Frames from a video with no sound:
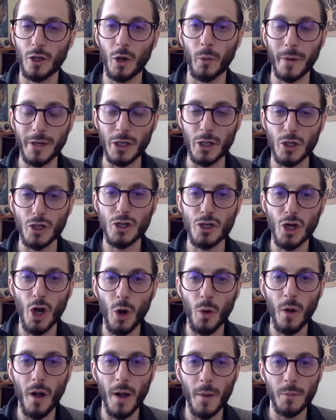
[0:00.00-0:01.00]
when you
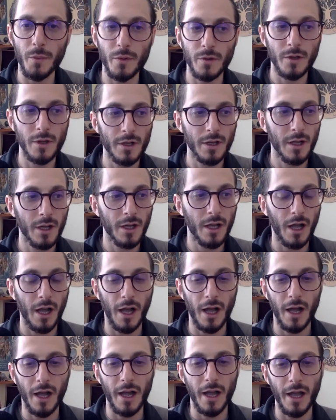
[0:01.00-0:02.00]
show up,
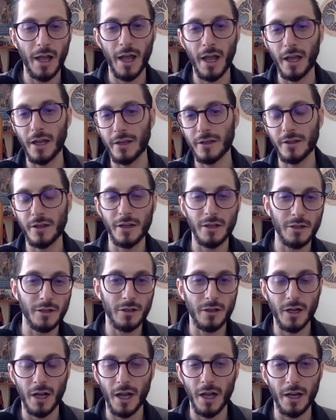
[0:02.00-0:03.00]
and
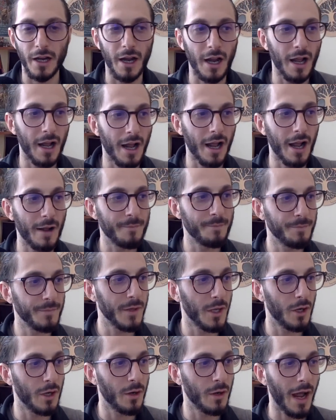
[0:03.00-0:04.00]
you're kind of
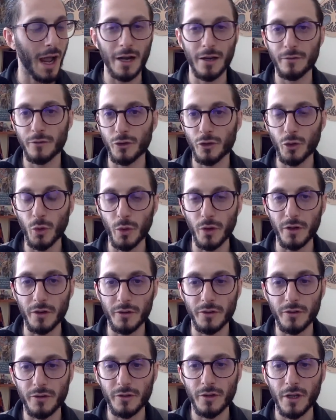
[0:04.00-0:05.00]
out of
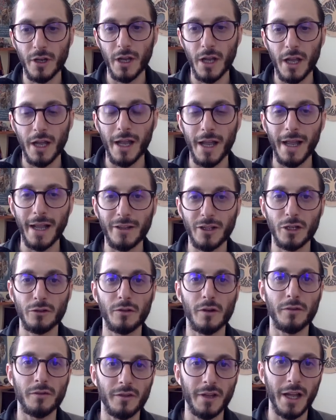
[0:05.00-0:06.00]
sorts, it's a
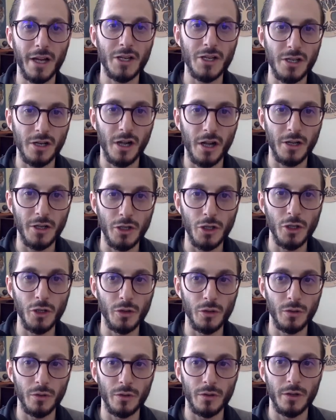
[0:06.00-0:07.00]
reflection on
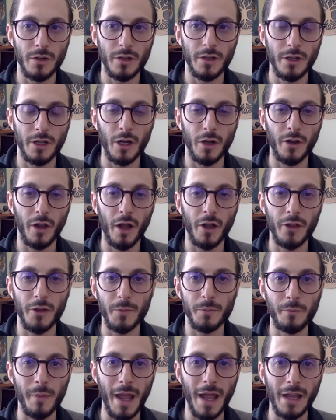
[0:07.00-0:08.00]
you. The
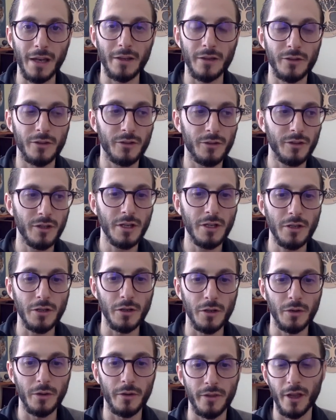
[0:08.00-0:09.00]
other men see
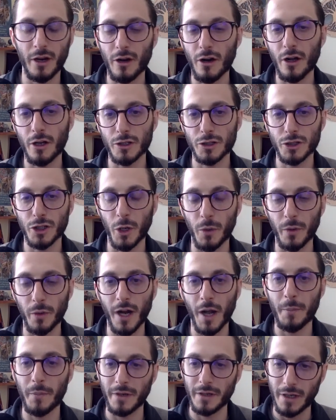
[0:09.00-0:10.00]
you, they're all
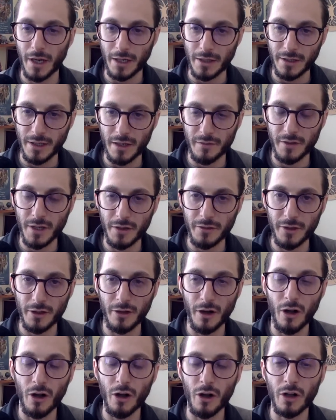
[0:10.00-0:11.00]
showing up and giving it
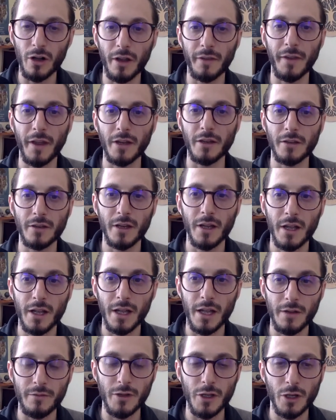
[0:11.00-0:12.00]
their all, and then
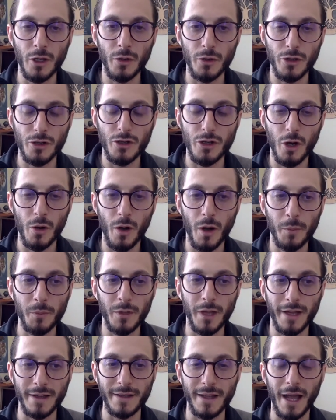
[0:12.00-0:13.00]
if you don't show
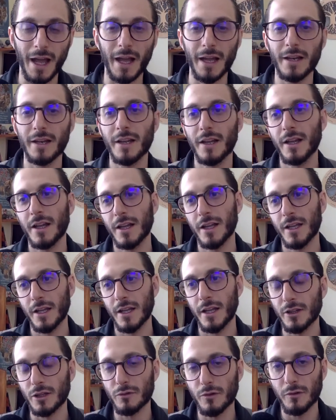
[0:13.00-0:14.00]
up like that,
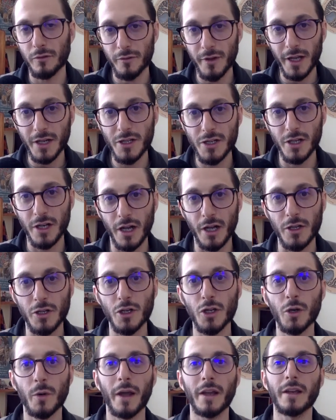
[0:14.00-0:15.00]
it's a reflection on
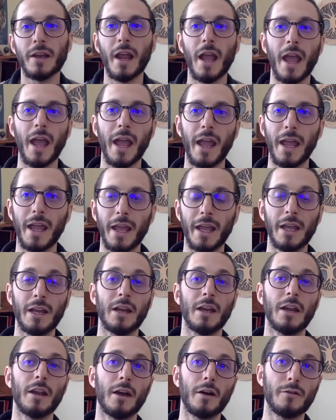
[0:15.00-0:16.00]
you, and
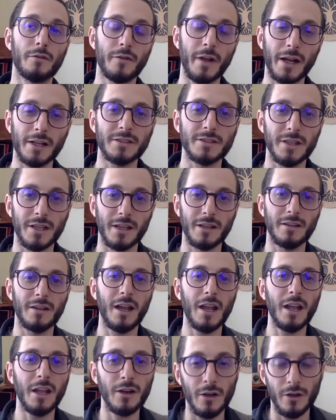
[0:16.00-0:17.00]
it affects the
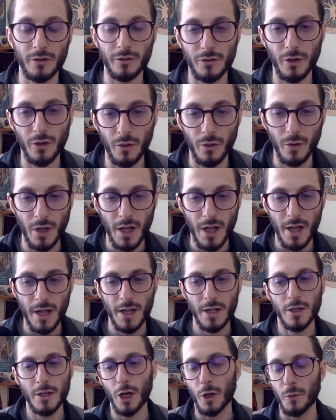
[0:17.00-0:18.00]
container. So
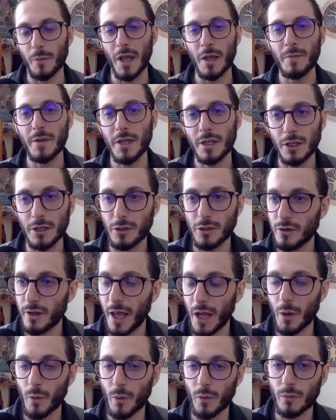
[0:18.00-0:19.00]
maybe you do
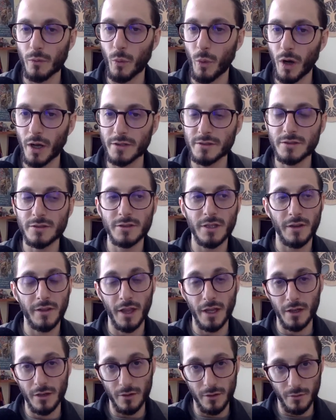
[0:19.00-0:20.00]
that once,
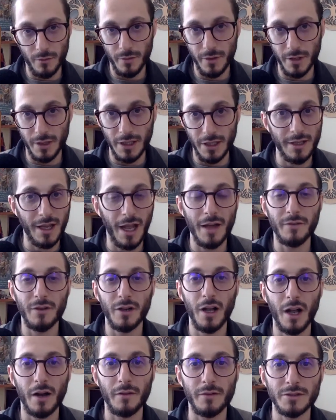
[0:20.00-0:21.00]
and then we need to have
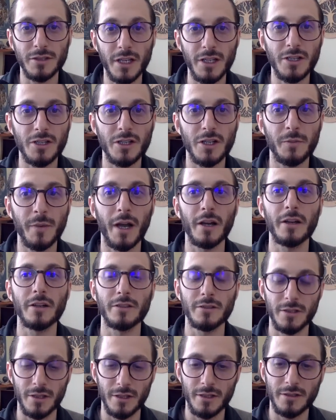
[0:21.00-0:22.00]
a conversation about
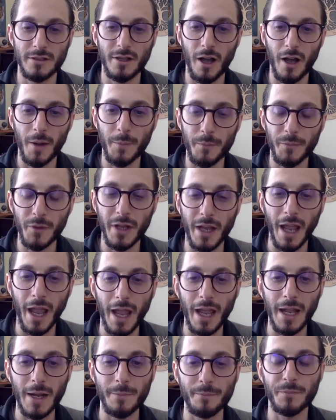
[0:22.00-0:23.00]
it to up the
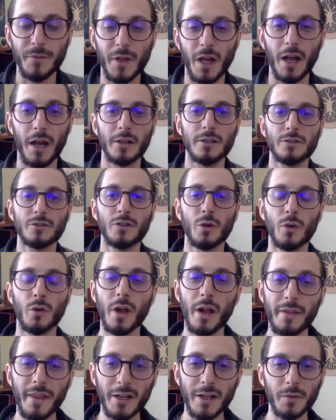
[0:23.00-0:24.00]
game.
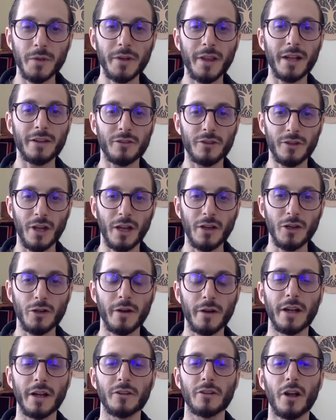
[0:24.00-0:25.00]
So that's what that
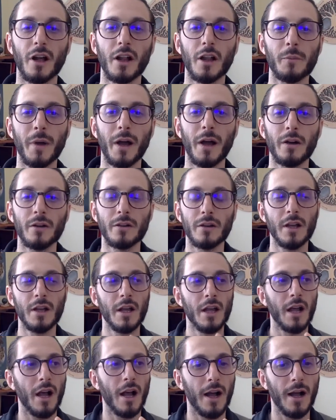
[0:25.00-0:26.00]
centering is all about,
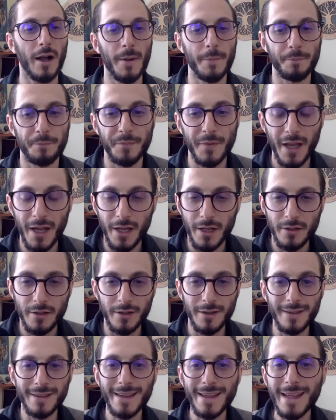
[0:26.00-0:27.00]

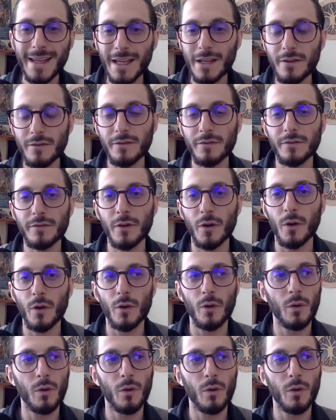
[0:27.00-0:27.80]
to leave